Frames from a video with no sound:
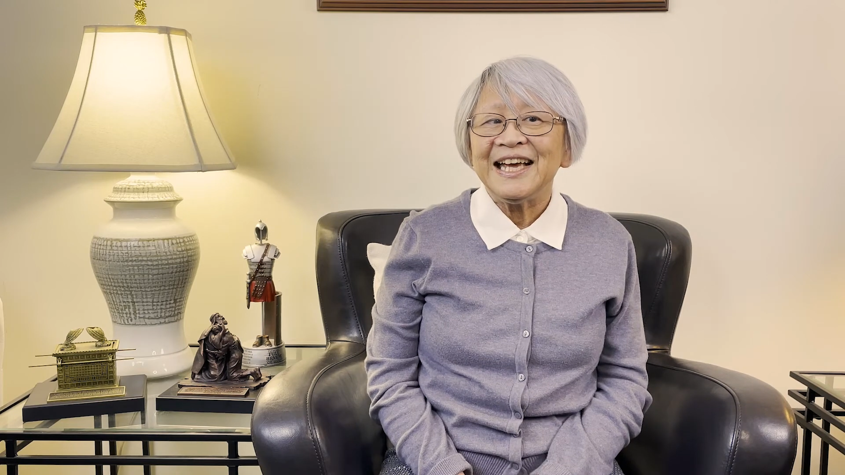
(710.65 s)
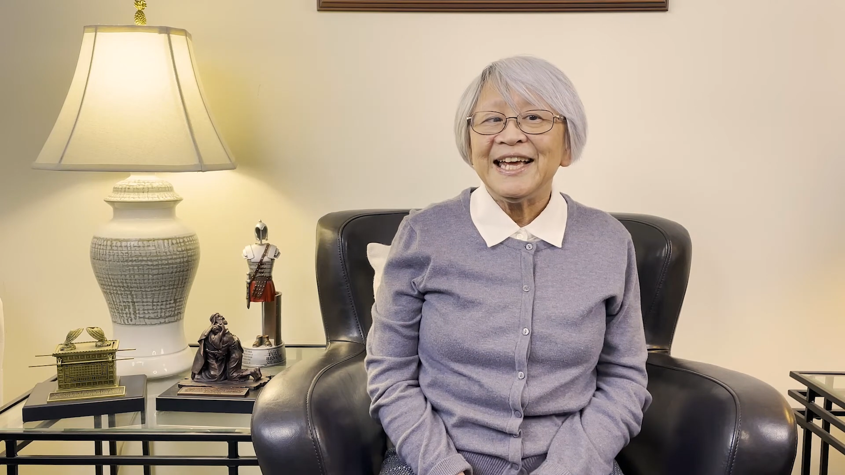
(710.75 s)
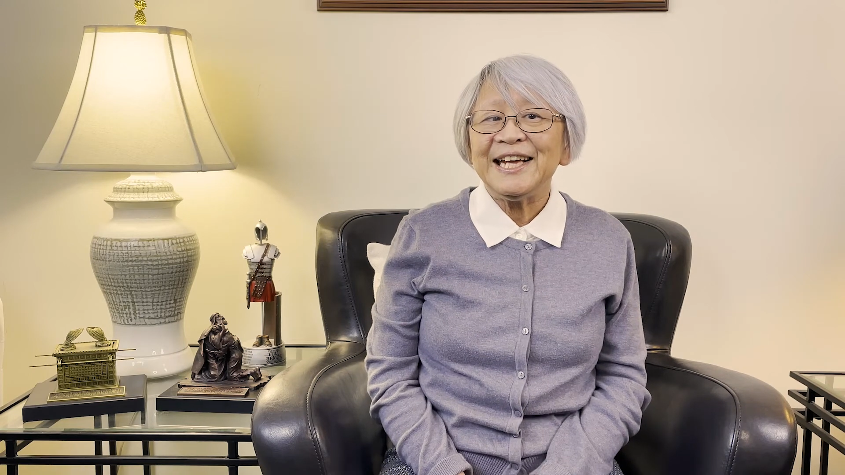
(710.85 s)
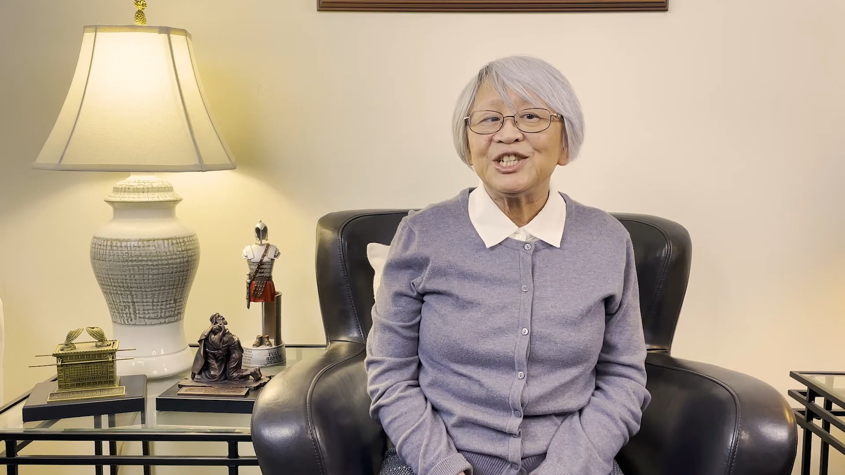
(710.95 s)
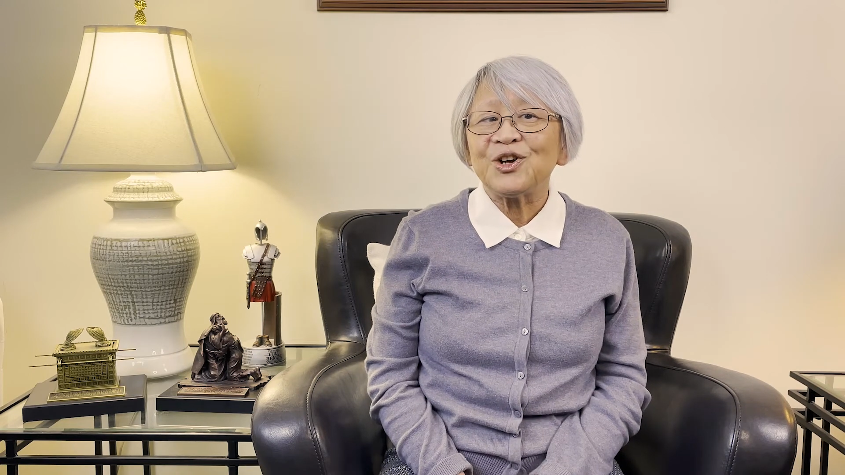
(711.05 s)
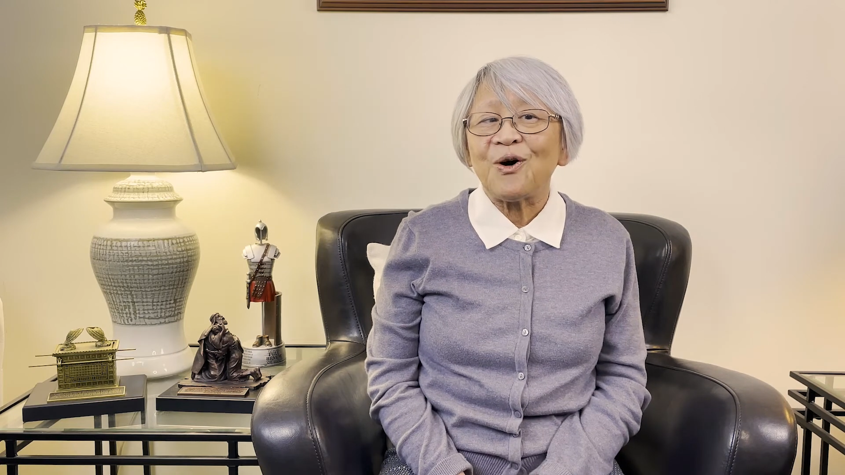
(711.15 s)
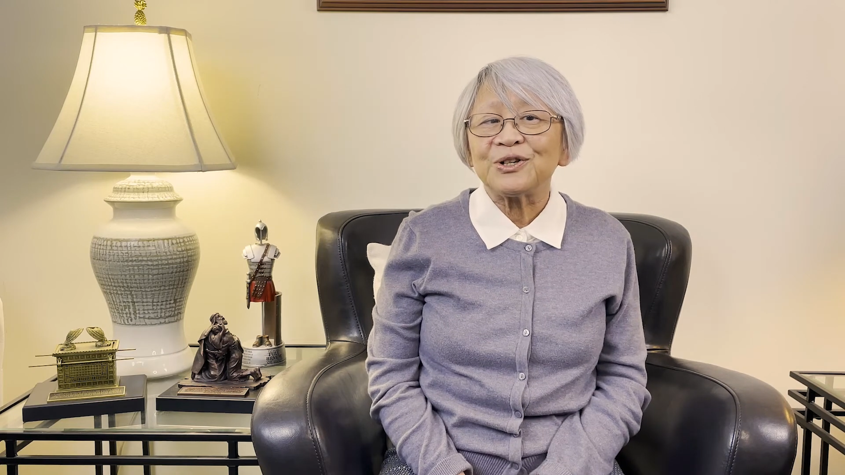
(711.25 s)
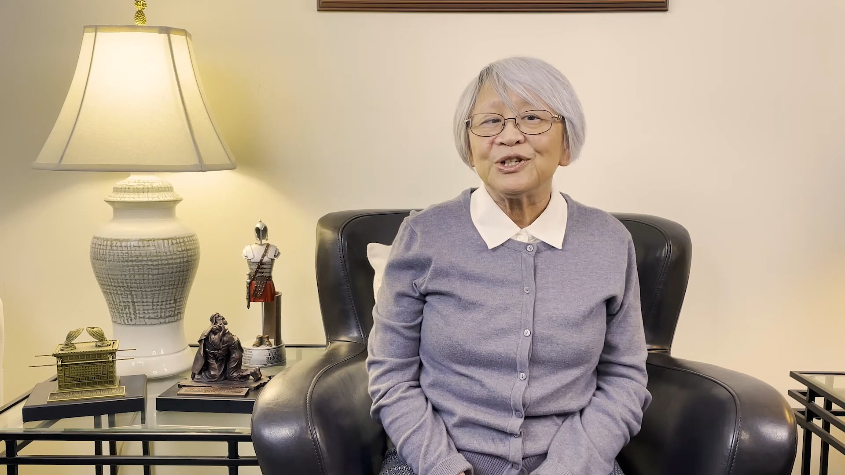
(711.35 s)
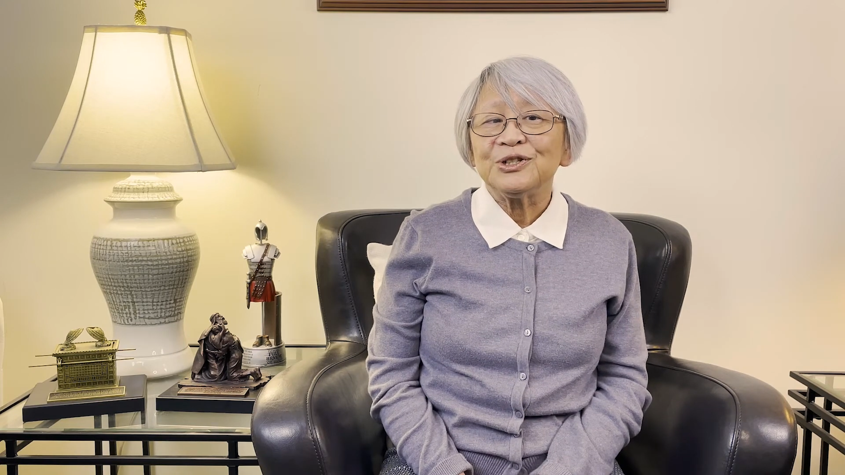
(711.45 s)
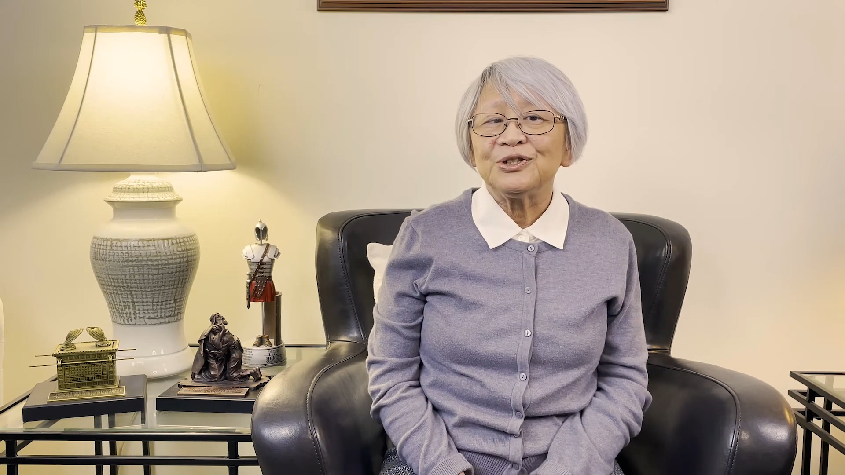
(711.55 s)
He
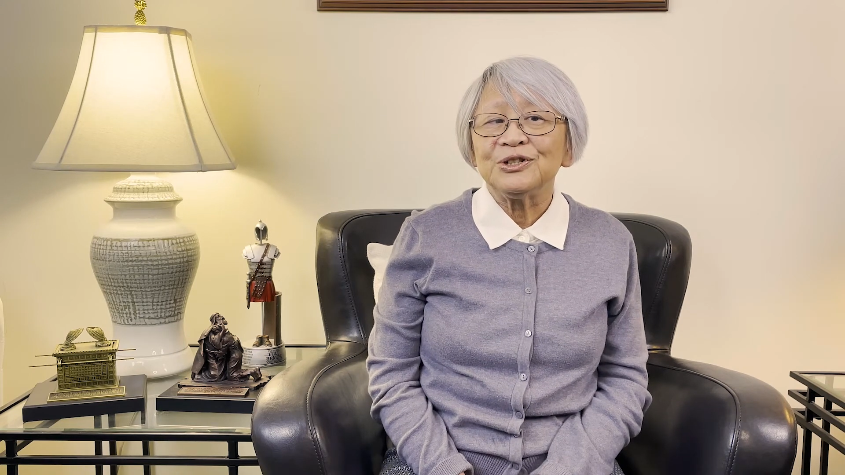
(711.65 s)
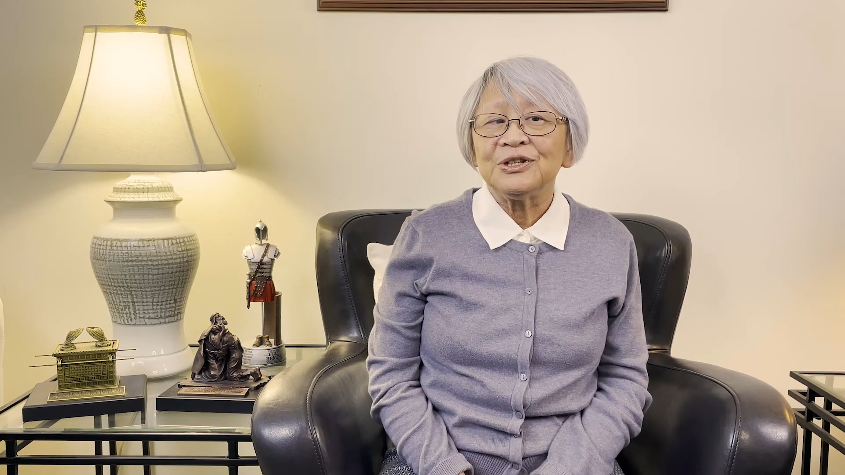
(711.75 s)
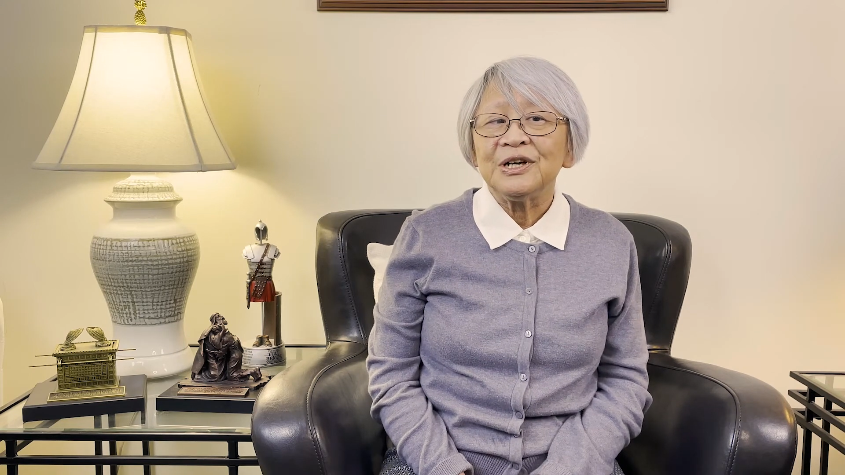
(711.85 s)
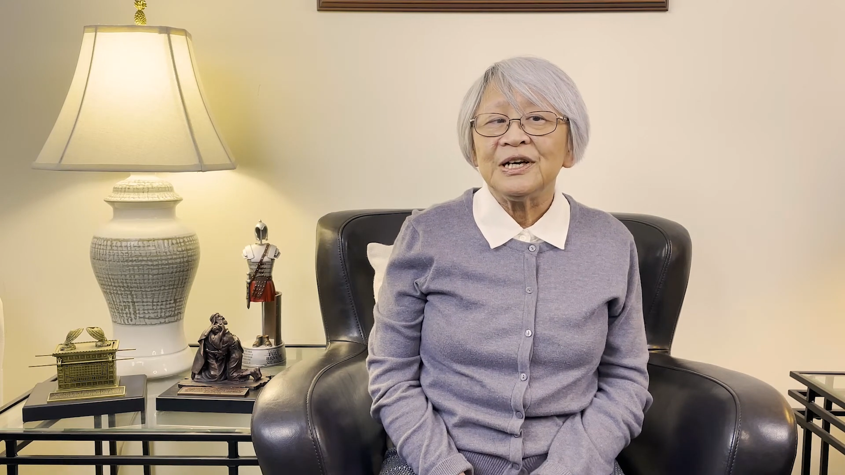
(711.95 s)
taught to